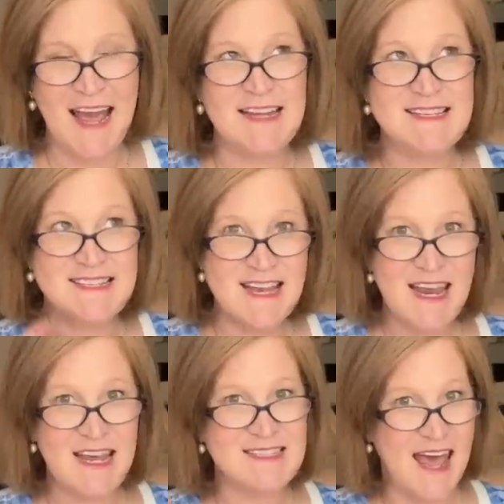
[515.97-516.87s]
And
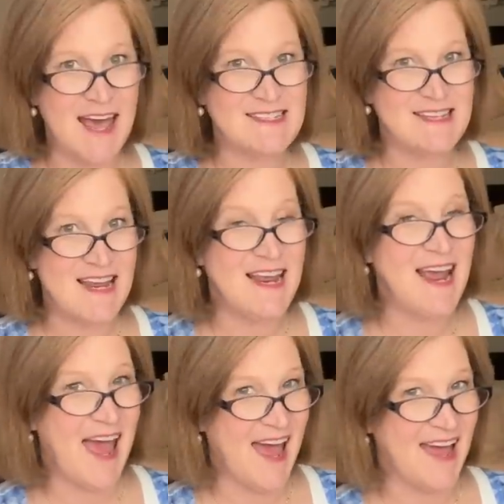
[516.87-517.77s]
C is
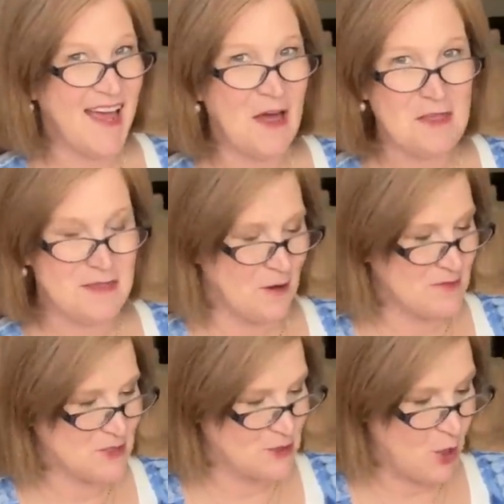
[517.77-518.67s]
S-E-A. I thought that
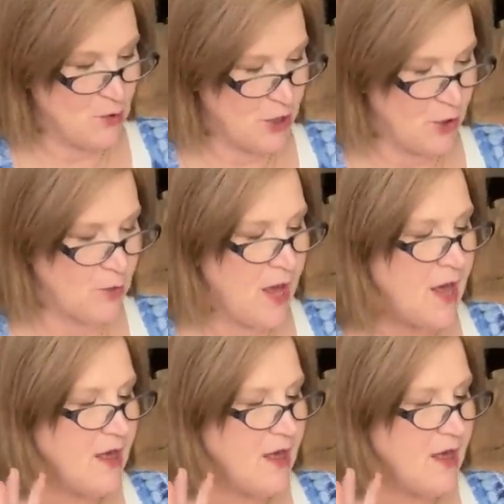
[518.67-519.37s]
was so cute.